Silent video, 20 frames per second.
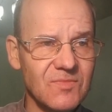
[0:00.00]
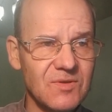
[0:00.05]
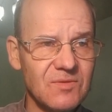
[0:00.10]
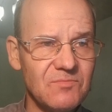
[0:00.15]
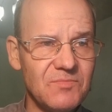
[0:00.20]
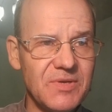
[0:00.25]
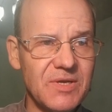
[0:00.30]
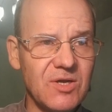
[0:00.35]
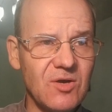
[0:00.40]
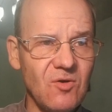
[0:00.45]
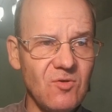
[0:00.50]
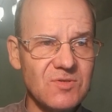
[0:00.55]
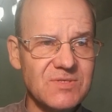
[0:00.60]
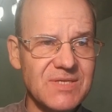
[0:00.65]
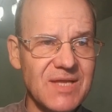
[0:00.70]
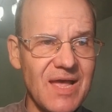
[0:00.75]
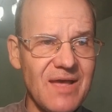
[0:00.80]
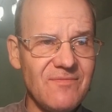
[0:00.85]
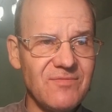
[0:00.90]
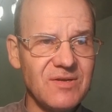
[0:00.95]
because
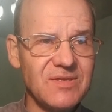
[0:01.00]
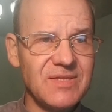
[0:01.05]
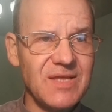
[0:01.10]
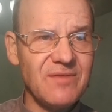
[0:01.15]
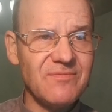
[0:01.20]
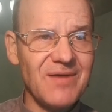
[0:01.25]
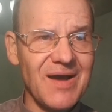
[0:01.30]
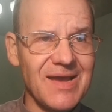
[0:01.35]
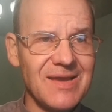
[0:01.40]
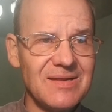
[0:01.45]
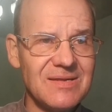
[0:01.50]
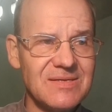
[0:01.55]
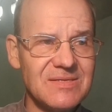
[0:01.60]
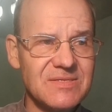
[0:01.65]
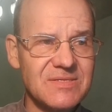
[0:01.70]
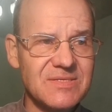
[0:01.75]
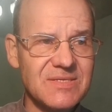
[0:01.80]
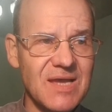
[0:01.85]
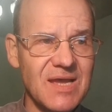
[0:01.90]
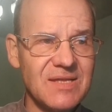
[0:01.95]
everyday
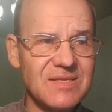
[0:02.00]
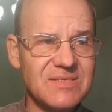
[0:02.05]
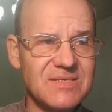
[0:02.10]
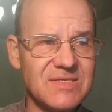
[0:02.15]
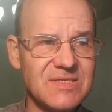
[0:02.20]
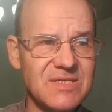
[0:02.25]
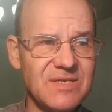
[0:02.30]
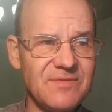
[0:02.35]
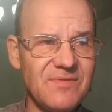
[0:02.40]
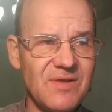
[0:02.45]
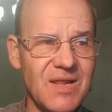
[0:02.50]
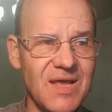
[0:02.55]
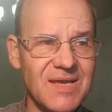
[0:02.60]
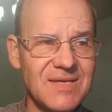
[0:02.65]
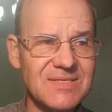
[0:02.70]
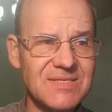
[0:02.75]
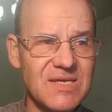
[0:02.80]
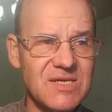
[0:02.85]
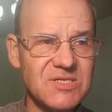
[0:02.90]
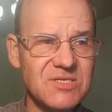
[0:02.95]
violence and
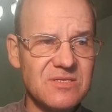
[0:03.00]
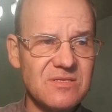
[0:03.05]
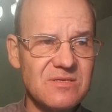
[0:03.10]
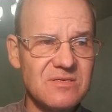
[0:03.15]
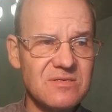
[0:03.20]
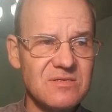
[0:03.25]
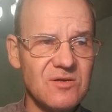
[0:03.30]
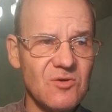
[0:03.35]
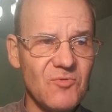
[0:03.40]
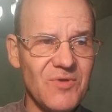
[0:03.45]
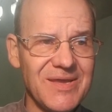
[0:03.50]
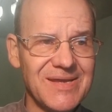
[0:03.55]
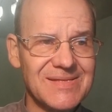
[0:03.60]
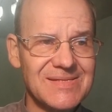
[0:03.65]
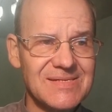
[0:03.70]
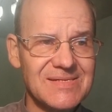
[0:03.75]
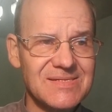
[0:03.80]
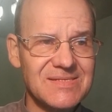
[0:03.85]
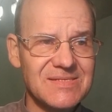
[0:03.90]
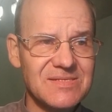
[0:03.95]
civilizational
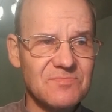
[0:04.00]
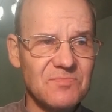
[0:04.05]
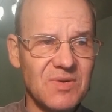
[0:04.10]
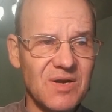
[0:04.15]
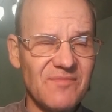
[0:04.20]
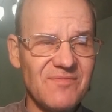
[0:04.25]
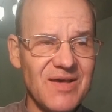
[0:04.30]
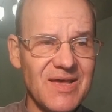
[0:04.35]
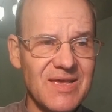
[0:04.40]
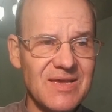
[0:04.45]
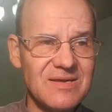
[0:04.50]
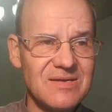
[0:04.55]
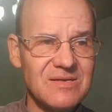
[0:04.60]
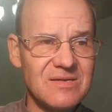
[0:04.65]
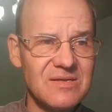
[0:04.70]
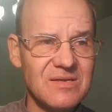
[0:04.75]
weakness prevail